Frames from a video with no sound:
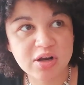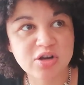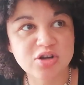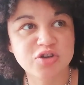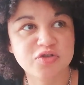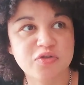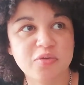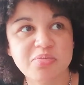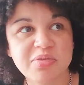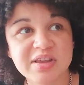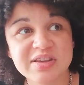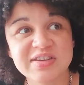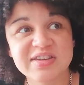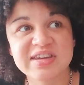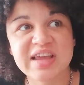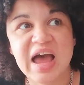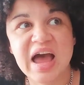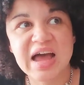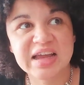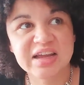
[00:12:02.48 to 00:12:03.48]
us from the
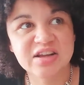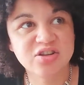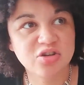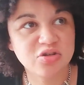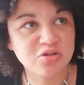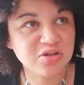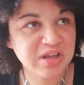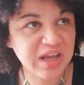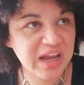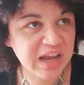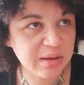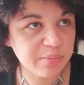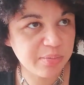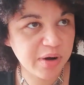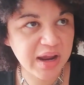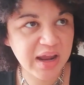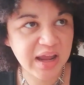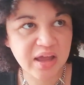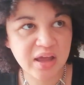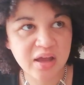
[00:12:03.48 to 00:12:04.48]
sky until
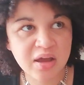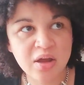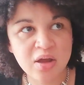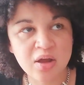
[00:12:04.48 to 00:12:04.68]
daybreak,